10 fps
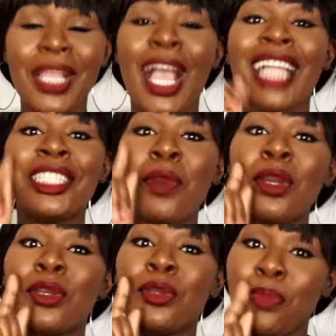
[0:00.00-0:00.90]
Actually,
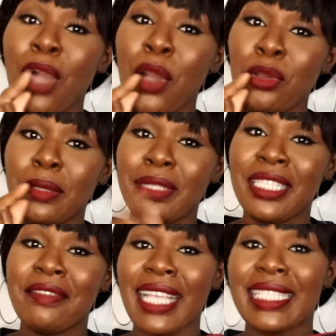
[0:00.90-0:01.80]
one good point also with
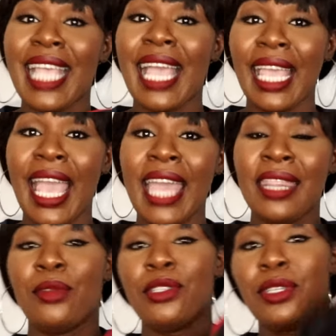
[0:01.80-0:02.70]
this rucksack
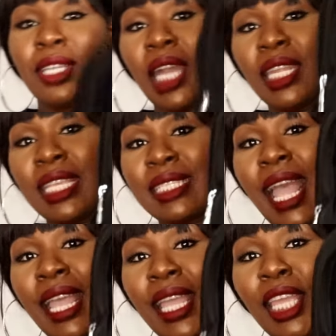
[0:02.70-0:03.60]
and also the colour is
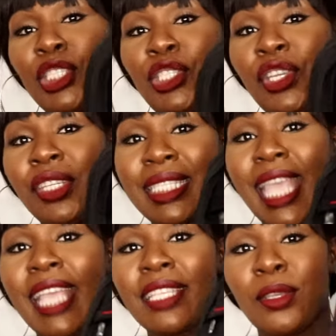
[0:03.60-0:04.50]
that it's
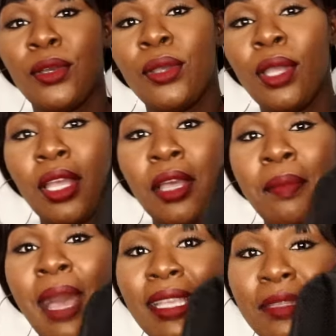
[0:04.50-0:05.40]
unisex, so
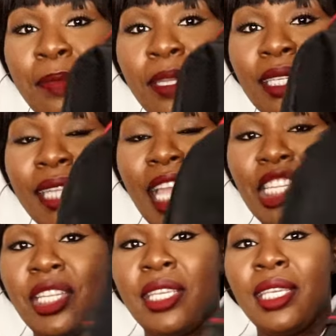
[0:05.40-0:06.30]
my husband can
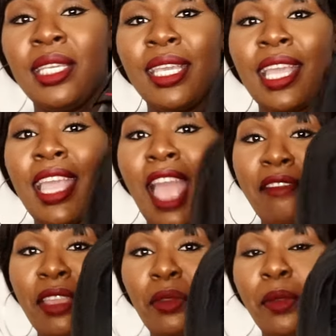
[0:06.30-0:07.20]
actually
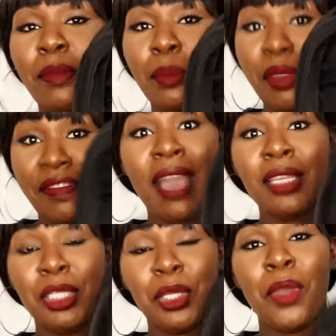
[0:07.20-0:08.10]
carry it without,
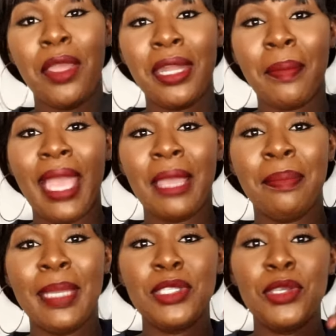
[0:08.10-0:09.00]
you know, worrying about it
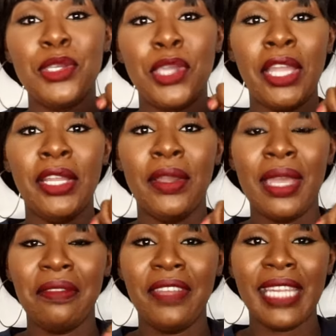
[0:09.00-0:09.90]
being too girly or
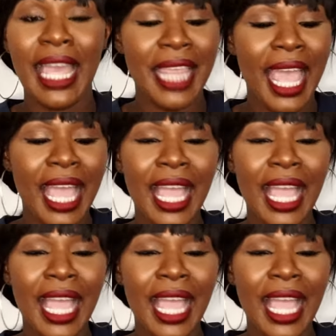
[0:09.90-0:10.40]
anything like that.